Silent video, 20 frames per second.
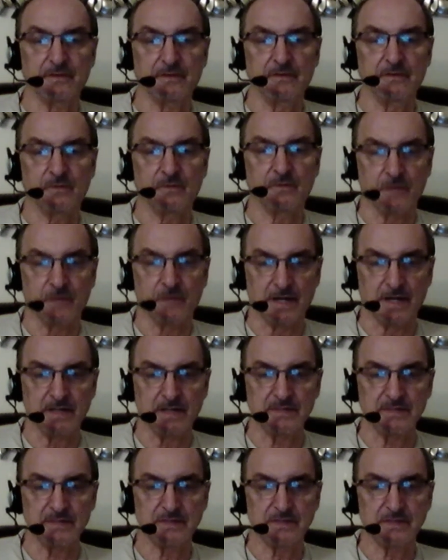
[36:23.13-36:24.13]

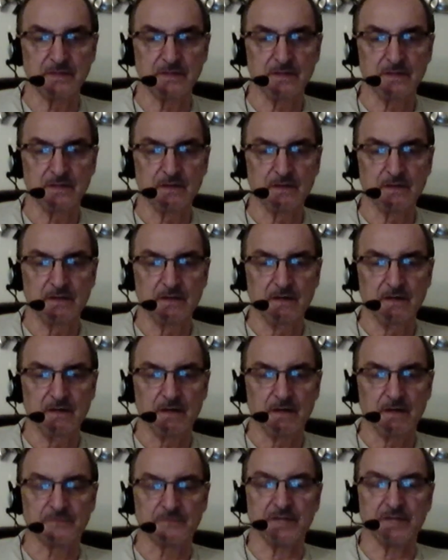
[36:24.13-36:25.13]
ways of
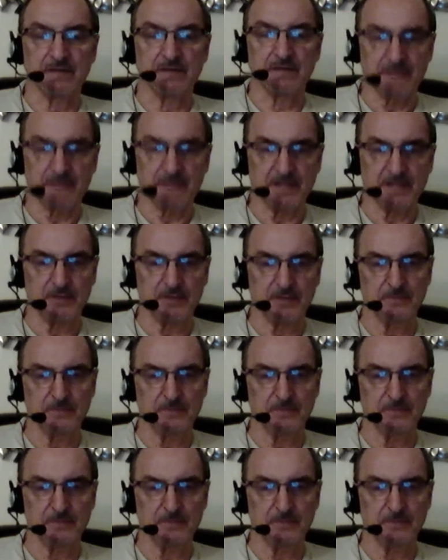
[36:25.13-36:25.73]
saying thank you.